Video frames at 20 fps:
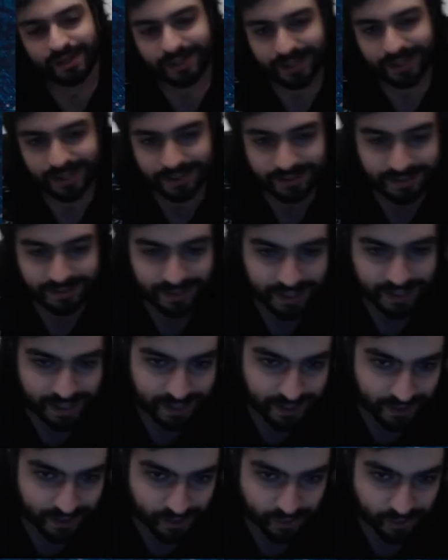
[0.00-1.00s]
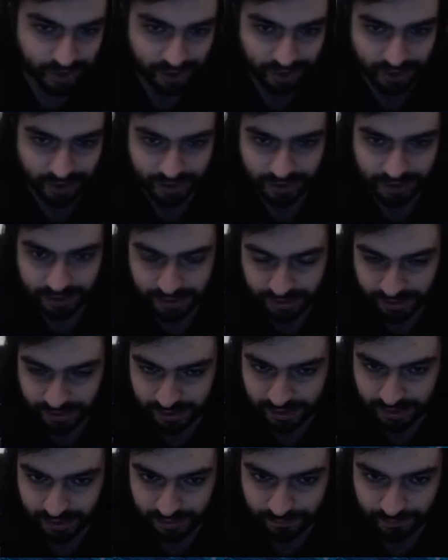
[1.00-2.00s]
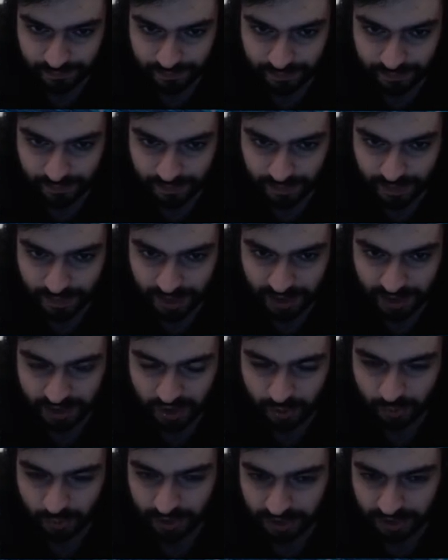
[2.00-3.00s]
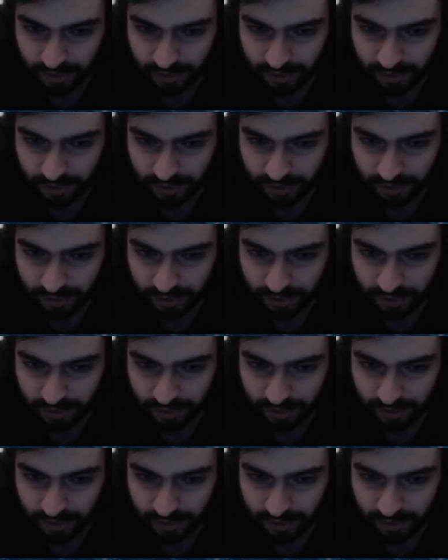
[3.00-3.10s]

And yeah, okay. Actually, wait, do we